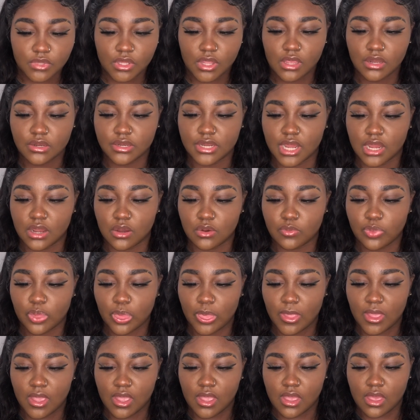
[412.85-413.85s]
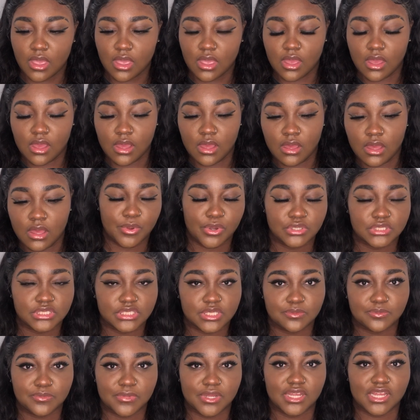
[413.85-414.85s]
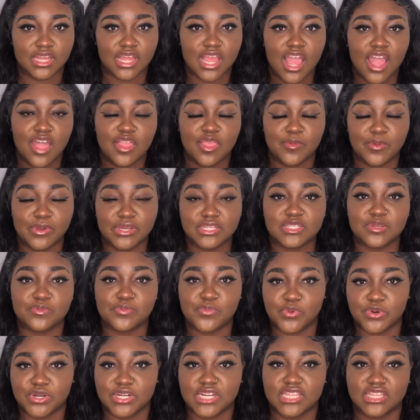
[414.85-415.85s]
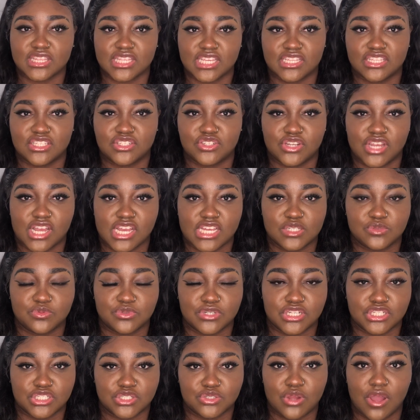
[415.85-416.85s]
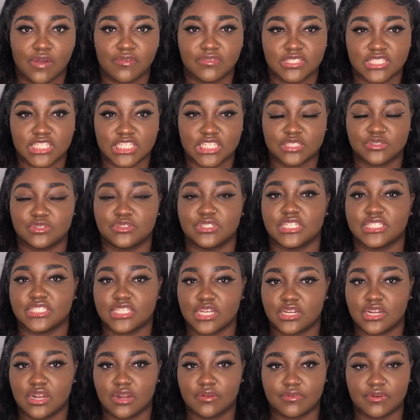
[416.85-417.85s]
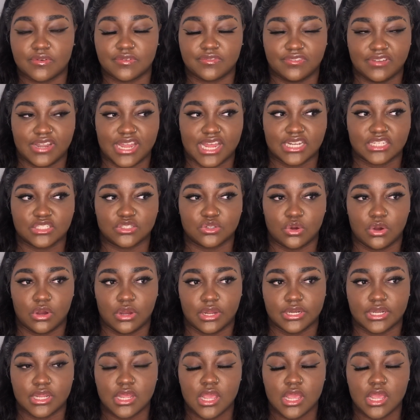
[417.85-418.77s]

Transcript: Now, the most important thing that you guys want to do, obviously, is sit down and reflect on,